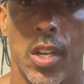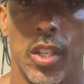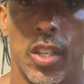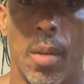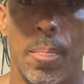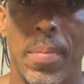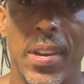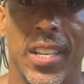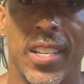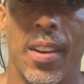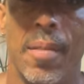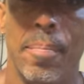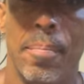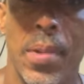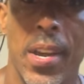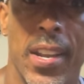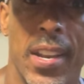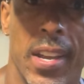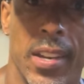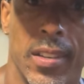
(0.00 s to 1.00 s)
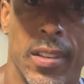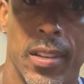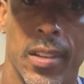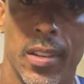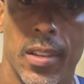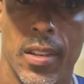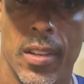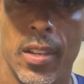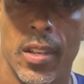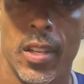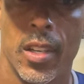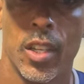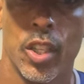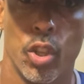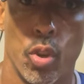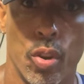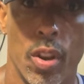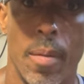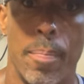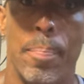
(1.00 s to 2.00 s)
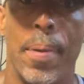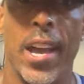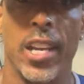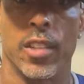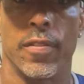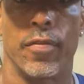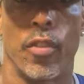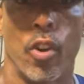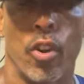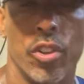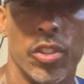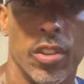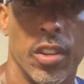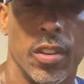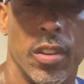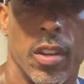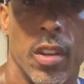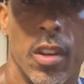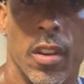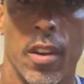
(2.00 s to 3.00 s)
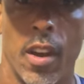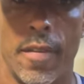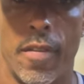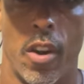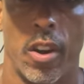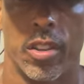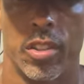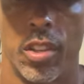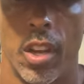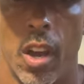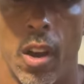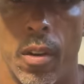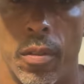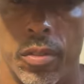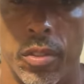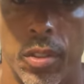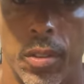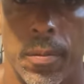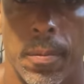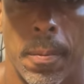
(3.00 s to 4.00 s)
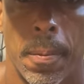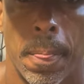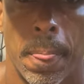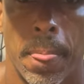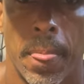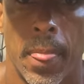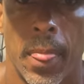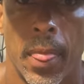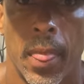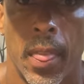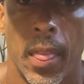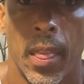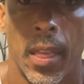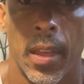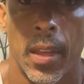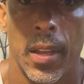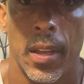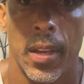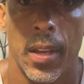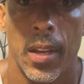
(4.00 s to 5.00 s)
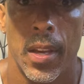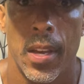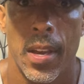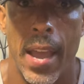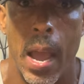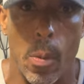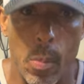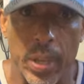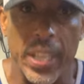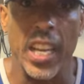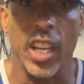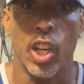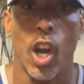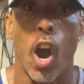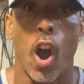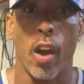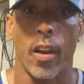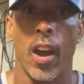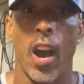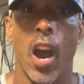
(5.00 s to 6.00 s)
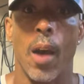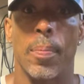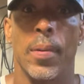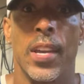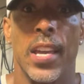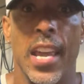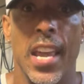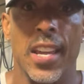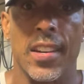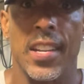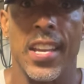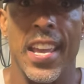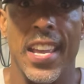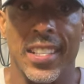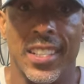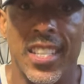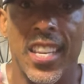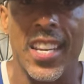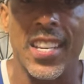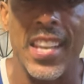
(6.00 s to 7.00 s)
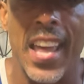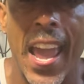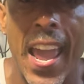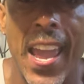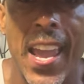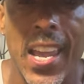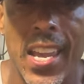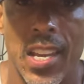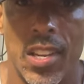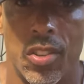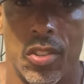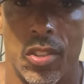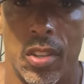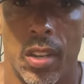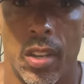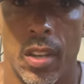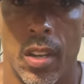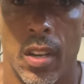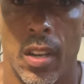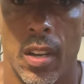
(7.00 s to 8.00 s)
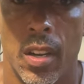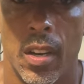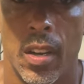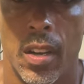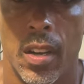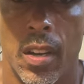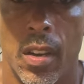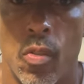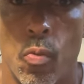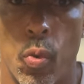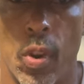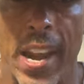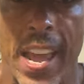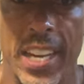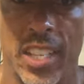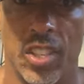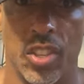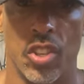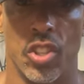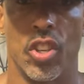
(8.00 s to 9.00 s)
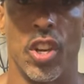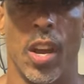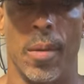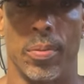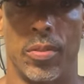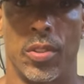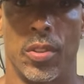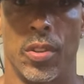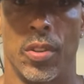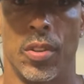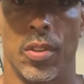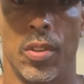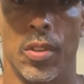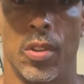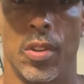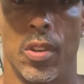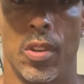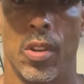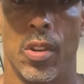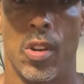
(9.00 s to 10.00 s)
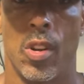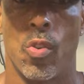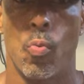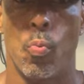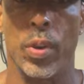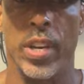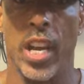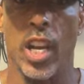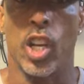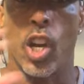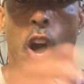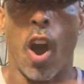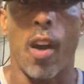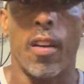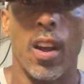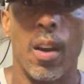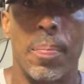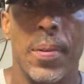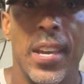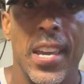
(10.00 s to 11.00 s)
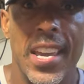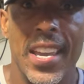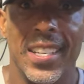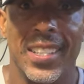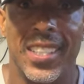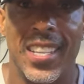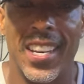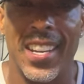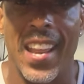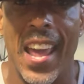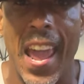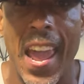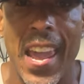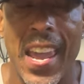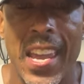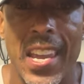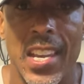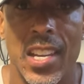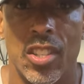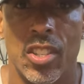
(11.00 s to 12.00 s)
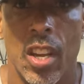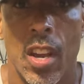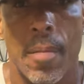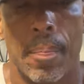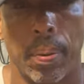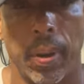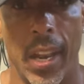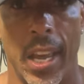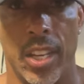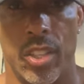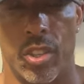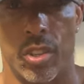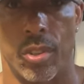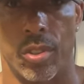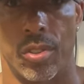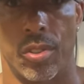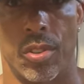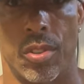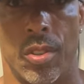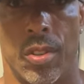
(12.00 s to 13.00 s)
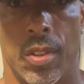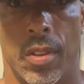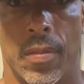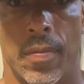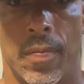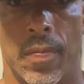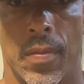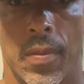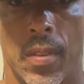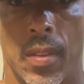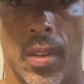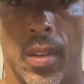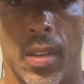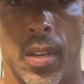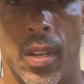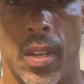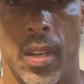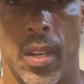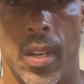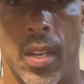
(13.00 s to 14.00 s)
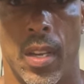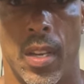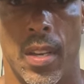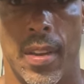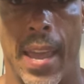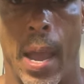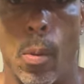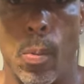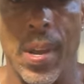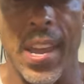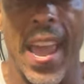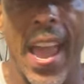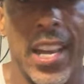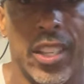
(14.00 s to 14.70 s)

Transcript: to be committed to the best version of ourselves. And we get caught up in today's relationships. We get caught up in today's pleasures. And we